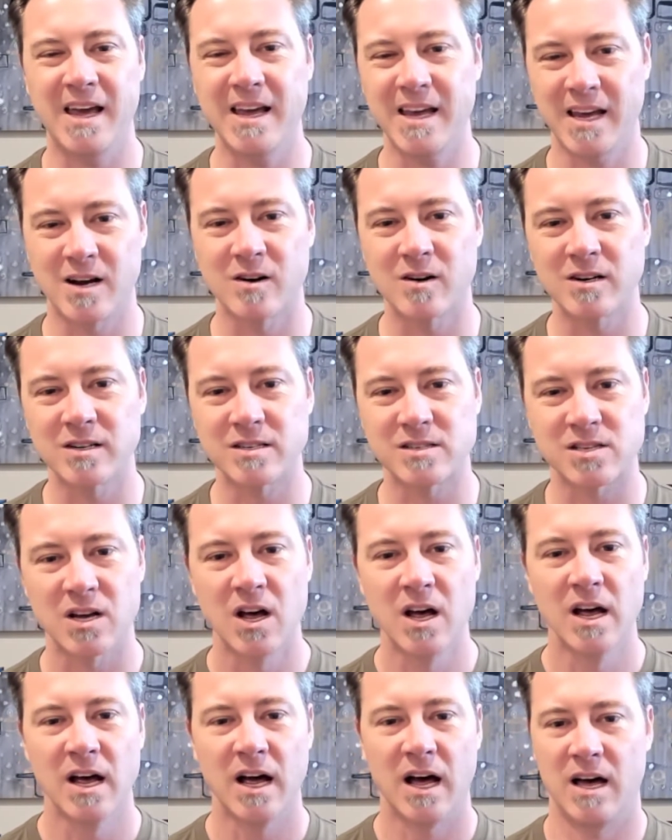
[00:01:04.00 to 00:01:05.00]
hear us,
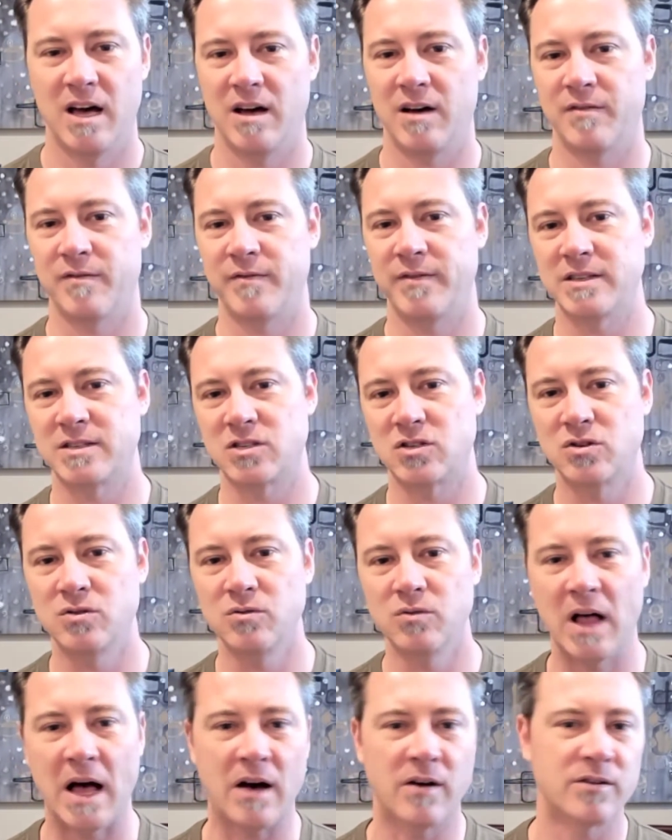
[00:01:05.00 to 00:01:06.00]
if it's too
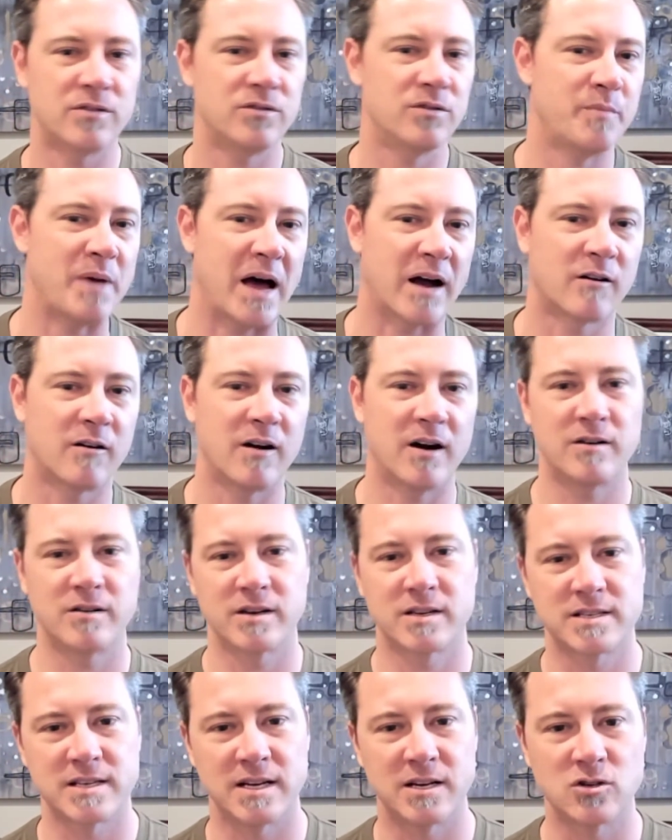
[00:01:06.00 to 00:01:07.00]
loud in the background,
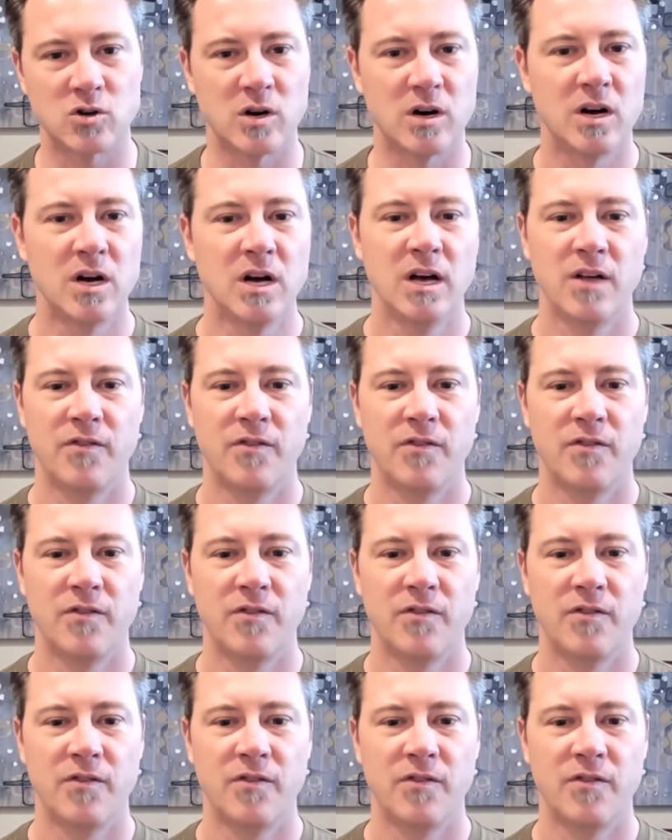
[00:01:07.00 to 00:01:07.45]
etc.,